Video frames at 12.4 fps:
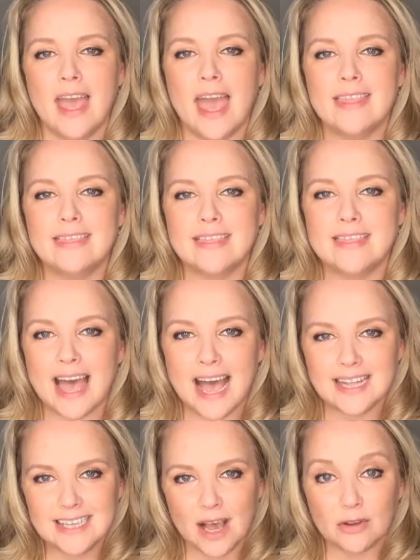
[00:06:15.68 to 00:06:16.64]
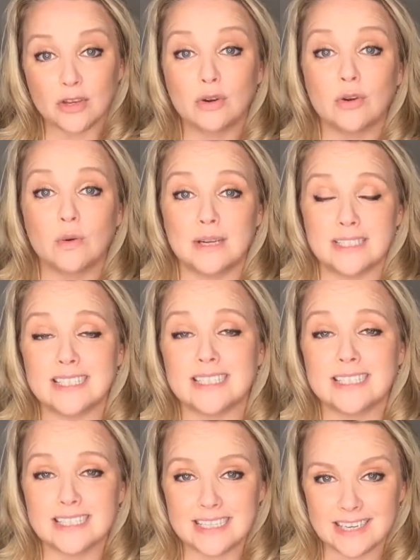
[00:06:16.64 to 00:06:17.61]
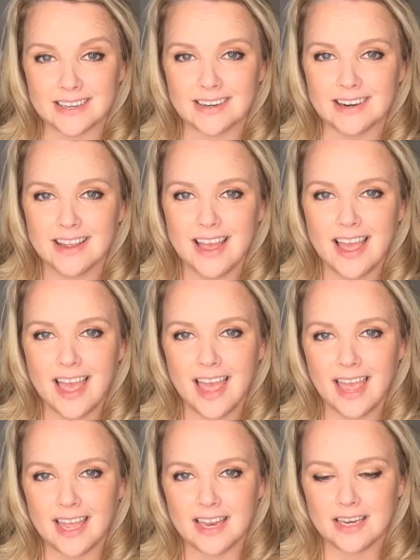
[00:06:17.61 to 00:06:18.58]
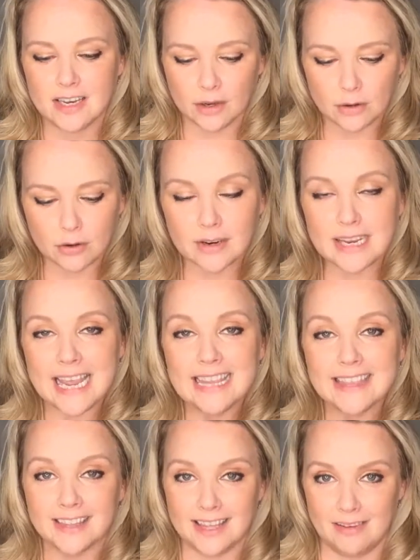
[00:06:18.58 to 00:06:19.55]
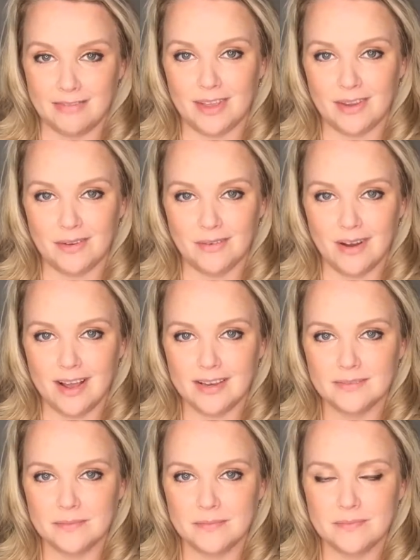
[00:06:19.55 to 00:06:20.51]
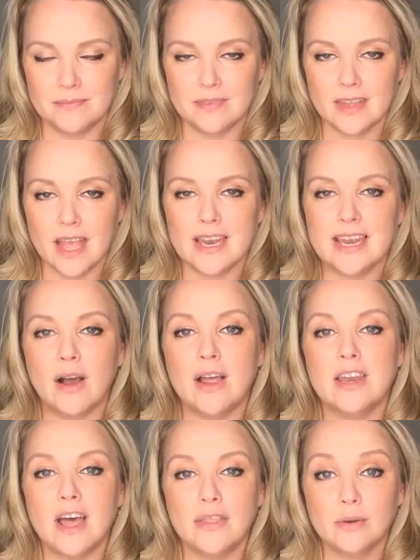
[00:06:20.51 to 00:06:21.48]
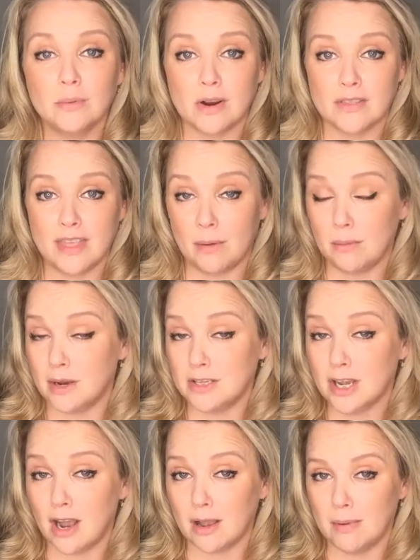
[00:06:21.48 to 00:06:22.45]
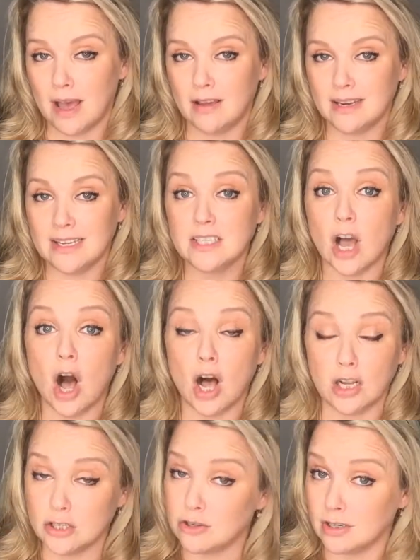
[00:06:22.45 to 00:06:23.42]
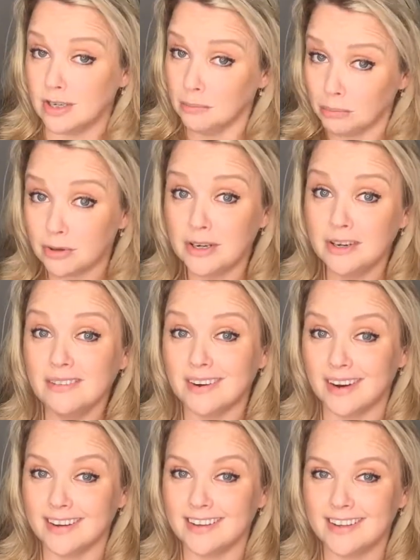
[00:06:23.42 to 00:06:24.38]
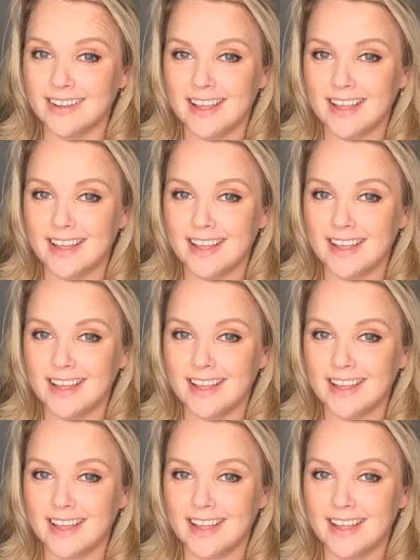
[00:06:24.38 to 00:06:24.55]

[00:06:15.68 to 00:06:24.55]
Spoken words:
And then that's how you're going to steer and create the life that you want. Now, another word that I want to talk about is entrepreneur.